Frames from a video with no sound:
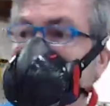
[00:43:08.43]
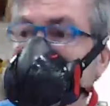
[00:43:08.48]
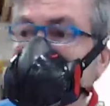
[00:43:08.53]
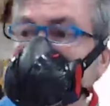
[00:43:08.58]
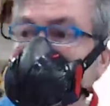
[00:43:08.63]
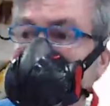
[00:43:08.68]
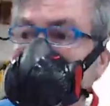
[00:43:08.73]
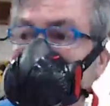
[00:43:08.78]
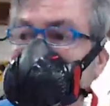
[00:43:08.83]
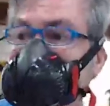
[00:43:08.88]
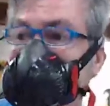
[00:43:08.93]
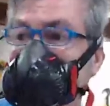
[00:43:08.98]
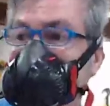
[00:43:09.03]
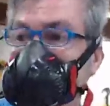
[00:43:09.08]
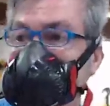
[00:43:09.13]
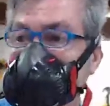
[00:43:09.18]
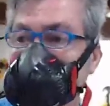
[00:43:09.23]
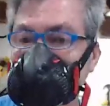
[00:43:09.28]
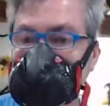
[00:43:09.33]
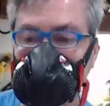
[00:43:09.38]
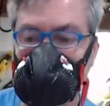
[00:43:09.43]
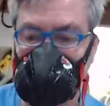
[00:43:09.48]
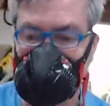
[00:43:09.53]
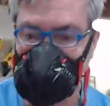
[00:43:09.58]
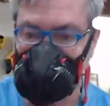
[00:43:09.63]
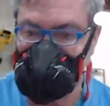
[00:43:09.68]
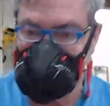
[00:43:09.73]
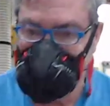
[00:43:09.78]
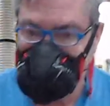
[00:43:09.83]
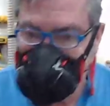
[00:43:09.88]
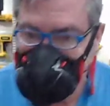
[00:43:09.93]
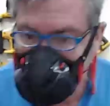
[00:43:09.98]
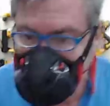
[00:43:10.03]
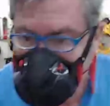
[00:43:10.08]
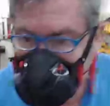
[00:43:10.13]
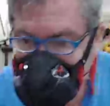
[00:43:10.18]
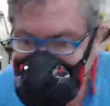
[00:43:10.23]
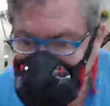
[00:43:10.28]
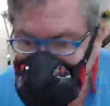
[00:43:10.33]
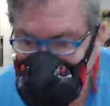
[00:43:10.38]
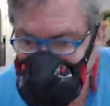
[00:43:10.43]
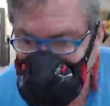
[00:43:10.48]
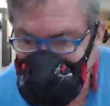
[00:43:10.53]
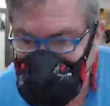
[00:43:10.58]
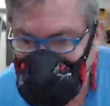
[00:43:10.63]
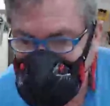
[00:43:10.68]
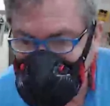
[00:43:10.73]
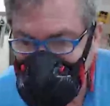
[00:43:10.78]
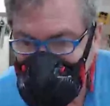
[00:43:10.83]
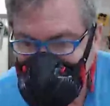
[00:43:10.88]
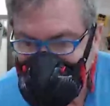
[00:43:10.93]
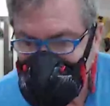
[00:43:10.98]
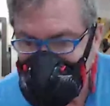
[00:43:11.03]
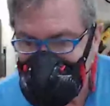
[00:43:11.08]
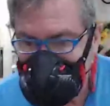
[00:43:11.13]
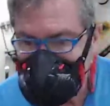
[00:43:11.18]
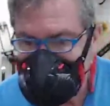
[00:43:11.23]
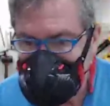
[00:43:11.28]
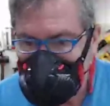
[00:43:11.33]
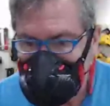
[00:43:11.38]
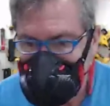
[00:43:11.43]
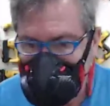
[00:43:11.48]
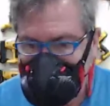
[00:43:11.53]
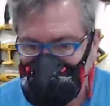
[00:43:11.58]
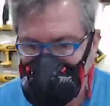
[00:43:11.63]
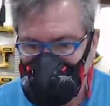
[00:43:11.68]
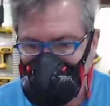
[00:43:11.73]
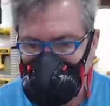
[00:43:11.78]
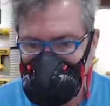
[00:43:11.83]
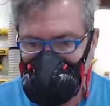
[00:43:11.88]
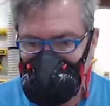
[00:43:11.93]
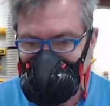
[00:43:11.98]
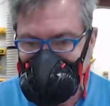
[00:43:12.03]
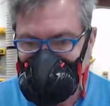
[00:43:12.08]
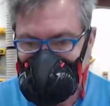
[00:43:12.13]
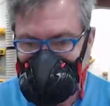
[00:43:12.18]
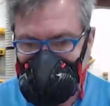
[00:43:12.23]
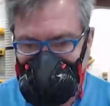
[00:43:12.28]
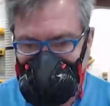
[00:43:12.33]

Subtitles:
Now we've got 4 minutes, so it's 9:43.